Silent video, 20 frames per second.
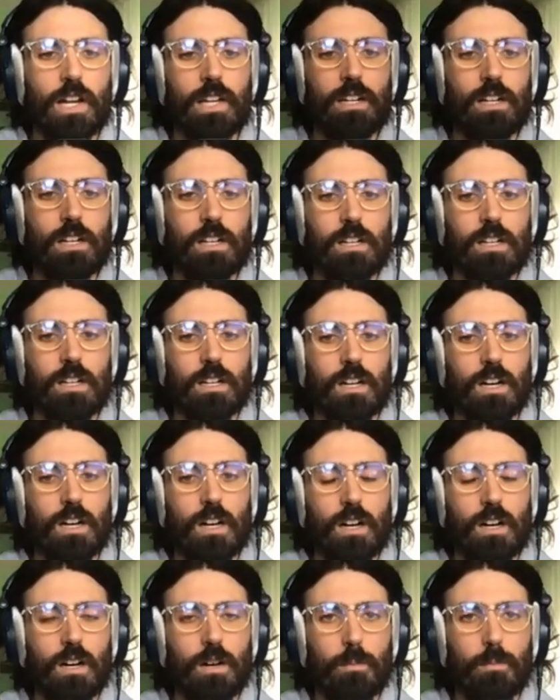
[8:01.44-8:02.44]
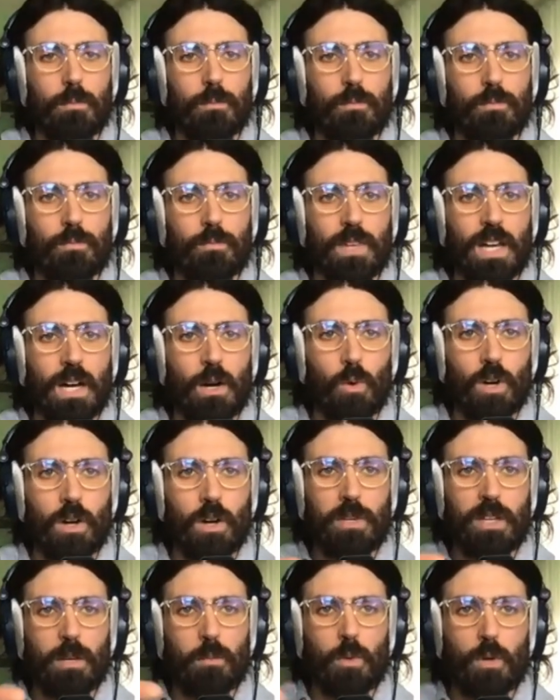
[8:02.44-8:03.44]
right, um, I want
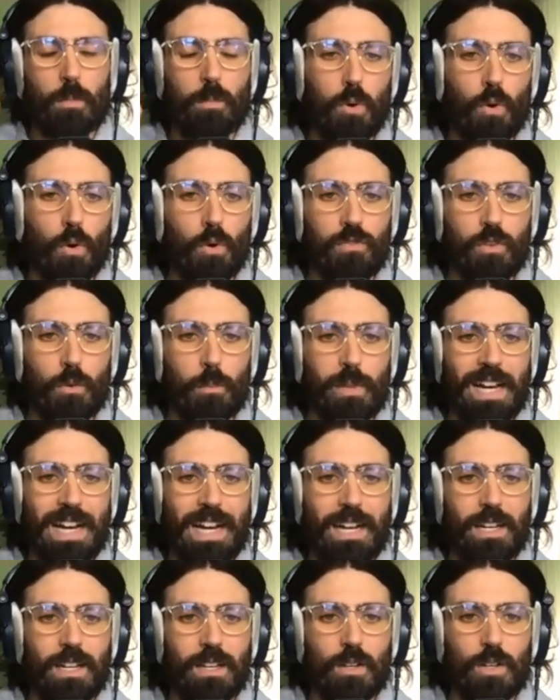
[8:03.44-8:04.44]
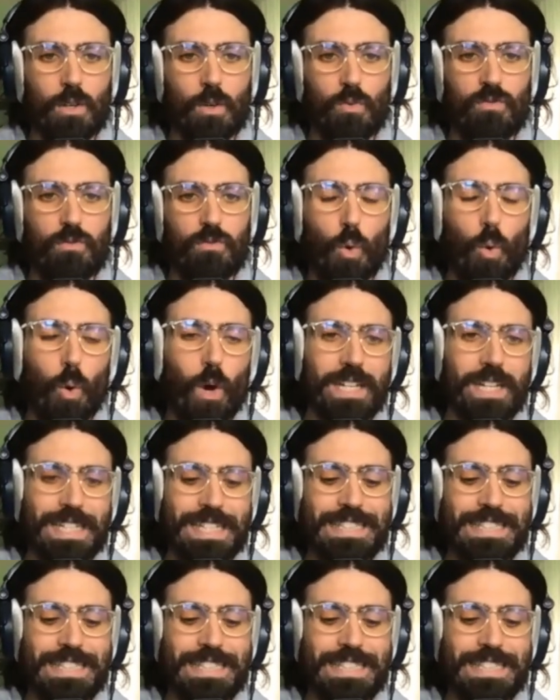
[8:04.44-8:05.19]
to be able to pull from that quite